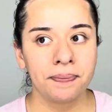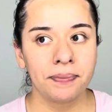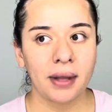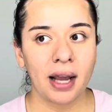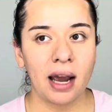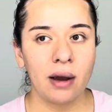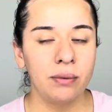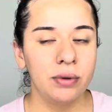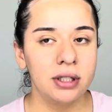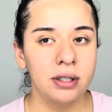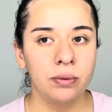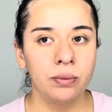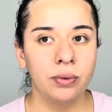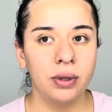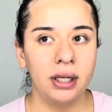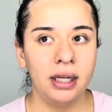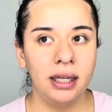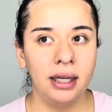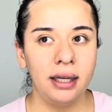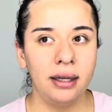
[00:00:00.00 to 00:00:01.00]
I wasn't
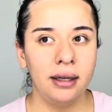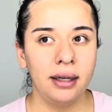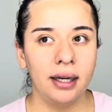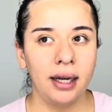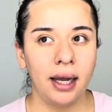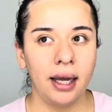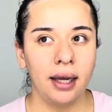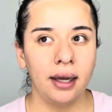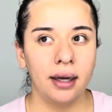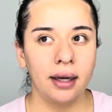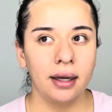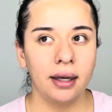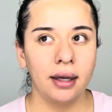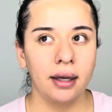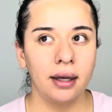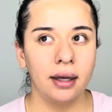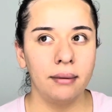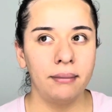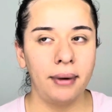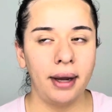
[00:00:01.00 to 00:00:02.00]
really like,
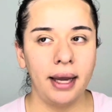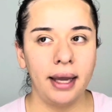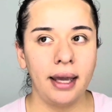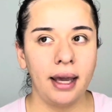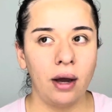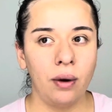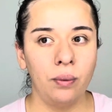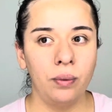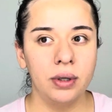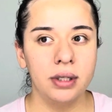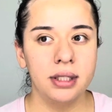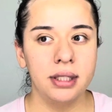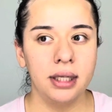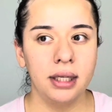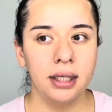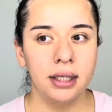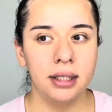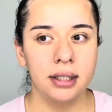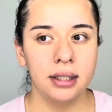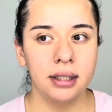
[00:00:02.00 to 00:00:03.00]
my account
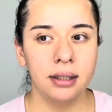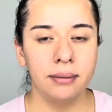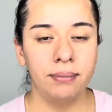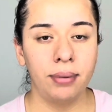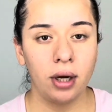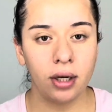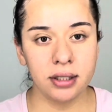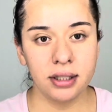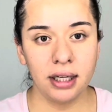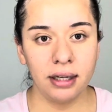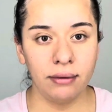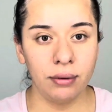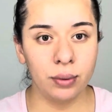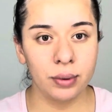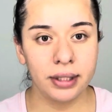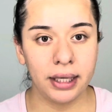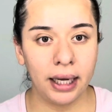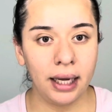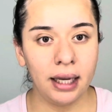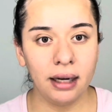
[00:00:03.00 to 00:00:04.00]
wasn't positive, it was
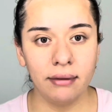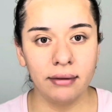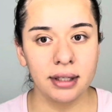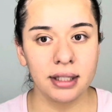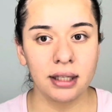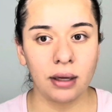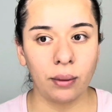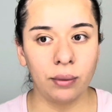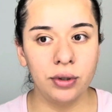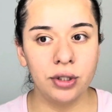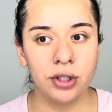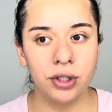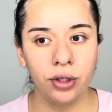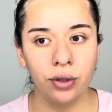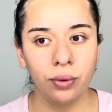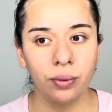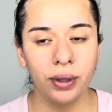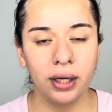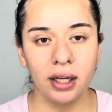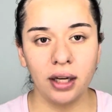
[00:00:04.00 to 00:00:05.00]
negative, because I was still
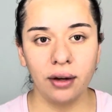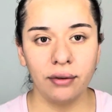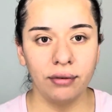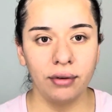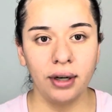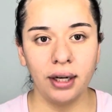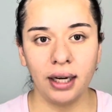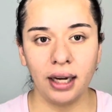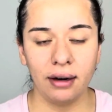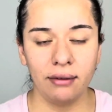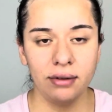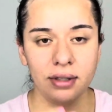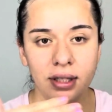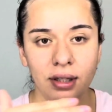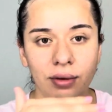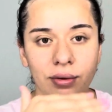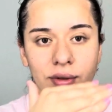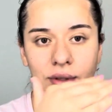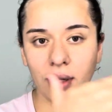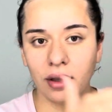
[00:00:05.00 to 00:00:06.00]
recovering every
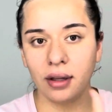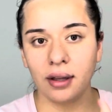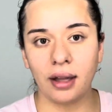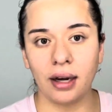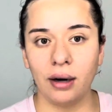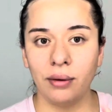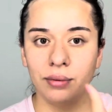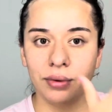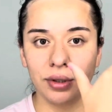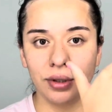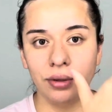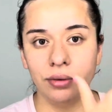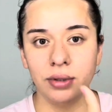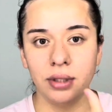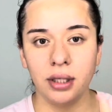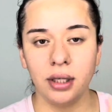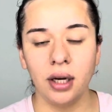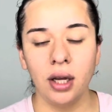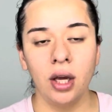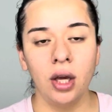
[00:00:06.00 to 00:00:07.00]
single dollar that I was
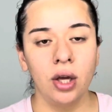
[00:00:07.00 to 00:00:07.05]
losing.